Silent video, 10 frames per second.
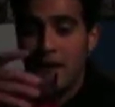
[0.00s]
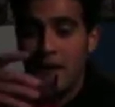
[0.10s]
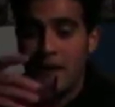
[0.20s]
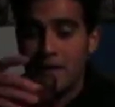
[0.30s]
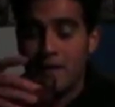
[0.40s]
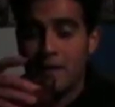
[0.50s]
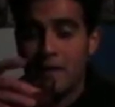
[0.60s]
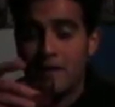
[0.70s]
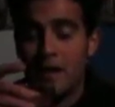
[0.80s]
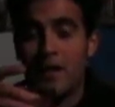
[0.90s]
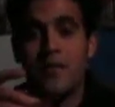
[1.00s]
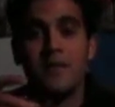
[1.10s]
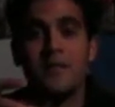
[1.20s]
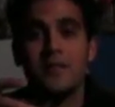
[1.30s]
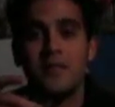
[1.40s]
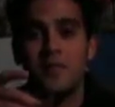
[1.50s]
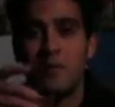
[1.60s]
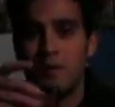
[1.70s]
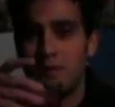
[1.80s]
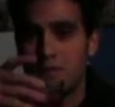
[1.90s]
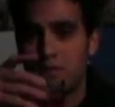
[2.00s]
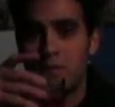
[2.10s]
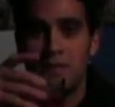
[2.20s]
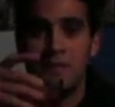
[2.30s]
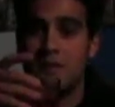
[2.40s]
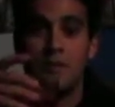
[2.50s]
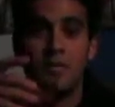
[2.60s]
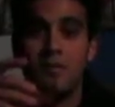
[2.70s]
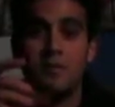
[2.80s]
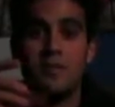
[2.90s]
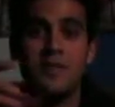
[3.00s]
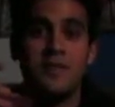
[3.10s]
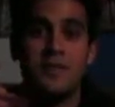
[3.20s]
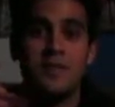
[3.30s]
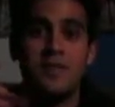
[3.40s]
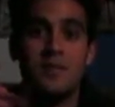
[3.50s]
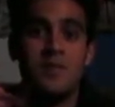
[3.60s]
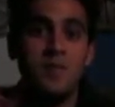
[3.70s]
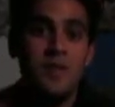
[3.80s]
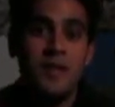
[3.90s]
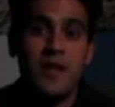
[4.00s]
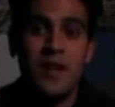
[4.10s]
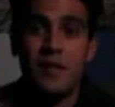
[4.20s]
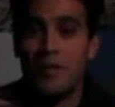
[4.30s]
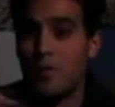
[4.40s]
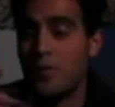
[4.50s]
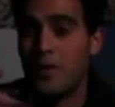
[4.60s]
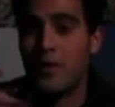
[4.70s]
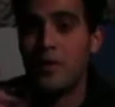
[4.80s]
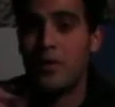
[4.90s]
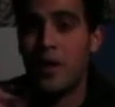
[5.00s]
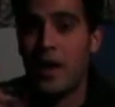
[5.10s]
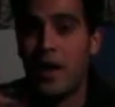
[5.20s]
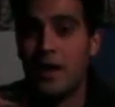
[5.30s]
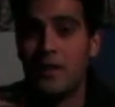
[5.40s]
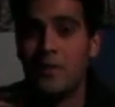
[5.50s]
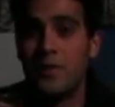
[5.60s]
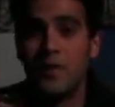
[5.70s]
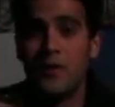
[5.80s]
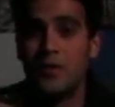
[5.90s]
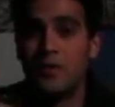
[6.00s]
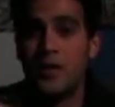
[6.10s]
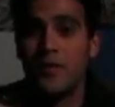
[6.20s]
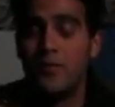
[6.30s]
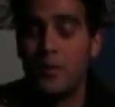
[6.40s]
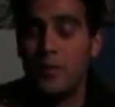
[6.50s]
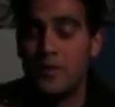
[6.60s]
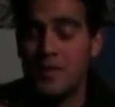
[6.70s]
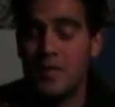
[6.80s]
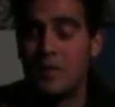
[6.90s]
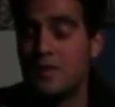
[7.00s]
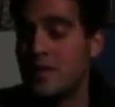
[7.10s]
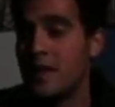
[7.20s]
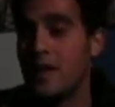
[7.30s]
And I think that's going to be one of those trades. The general consensus seems to be, and I agree with it, that it'll be a good trade for both teams.